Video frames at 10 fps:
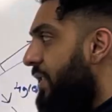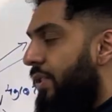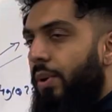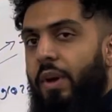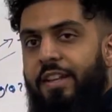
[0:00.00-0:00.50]
to
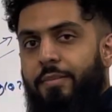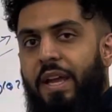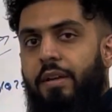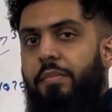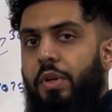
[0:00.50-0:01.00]
do is
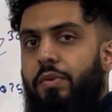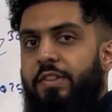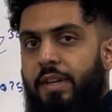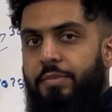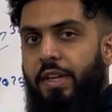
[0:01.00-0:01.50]
make mu the
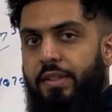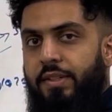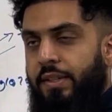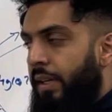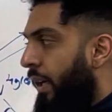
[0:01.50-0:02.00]
subject.
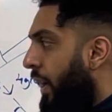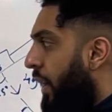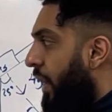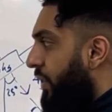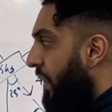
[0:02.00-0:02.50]

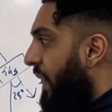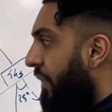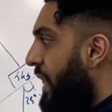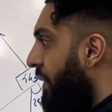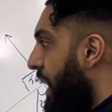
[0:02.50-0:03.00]
So if I
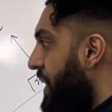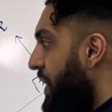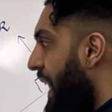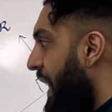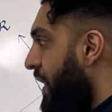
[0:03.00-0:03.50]
rearrange,
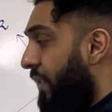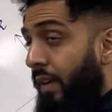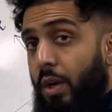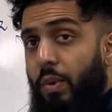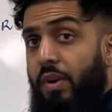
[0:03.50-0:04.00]
I get the following